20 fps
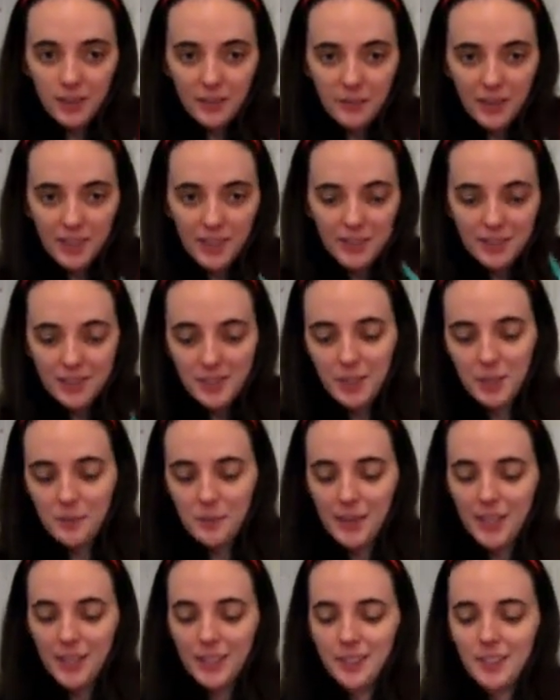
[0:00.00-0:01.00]
my little
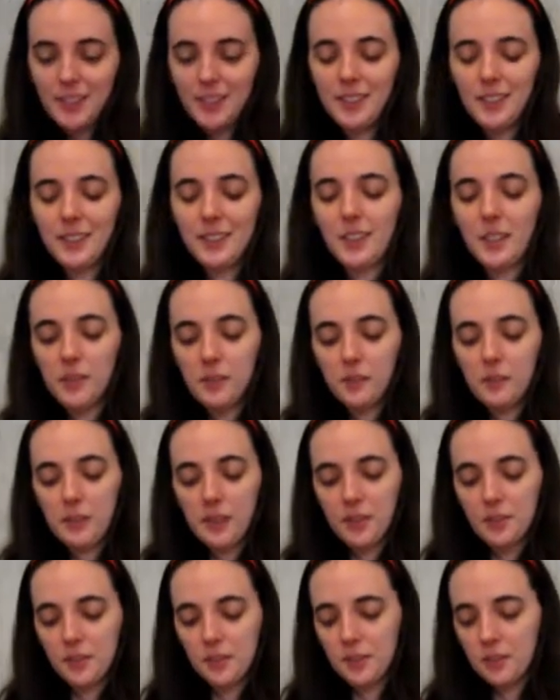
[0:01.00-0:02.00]
snowmen and their cold
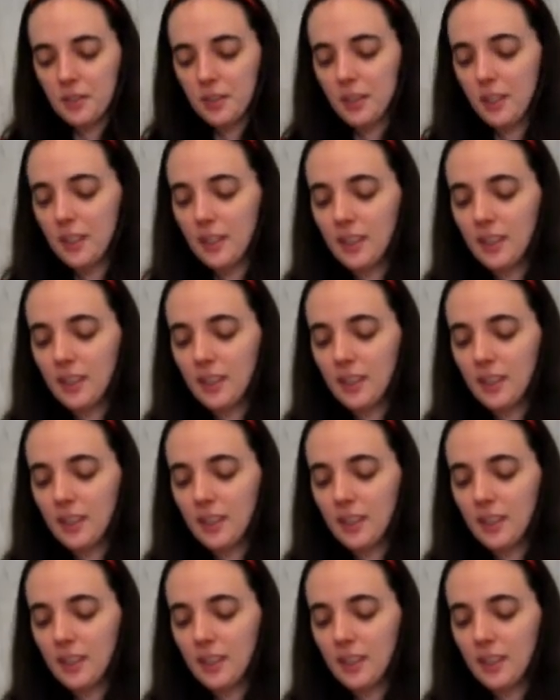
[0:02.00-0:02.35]
features.